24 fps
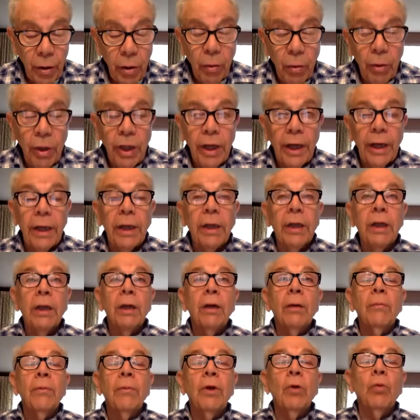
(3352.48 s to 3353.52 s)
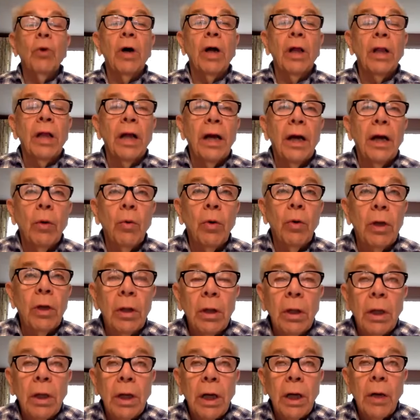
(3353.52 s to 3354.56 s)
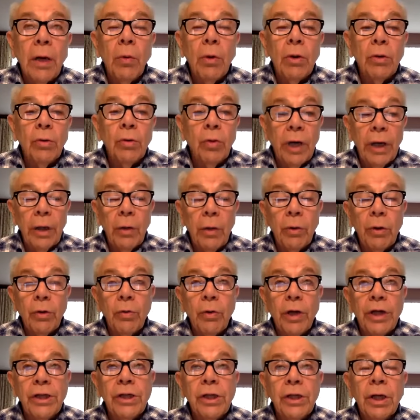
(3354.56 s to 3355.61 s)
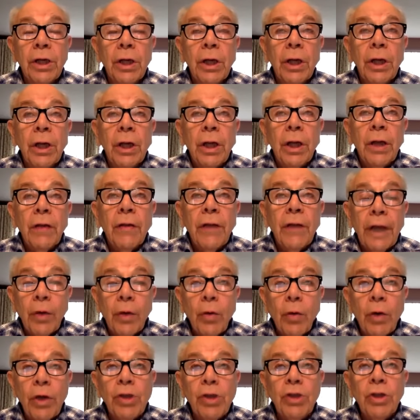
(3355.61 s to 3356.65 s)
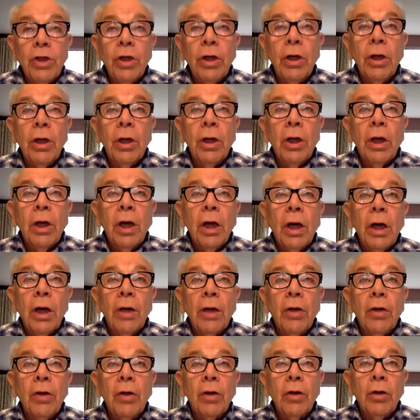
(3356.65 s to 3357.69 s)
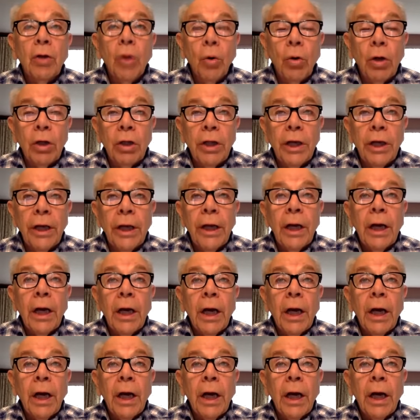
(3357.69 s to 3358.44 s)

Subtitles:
Okay. Meanwhile, I will try to address that question locally.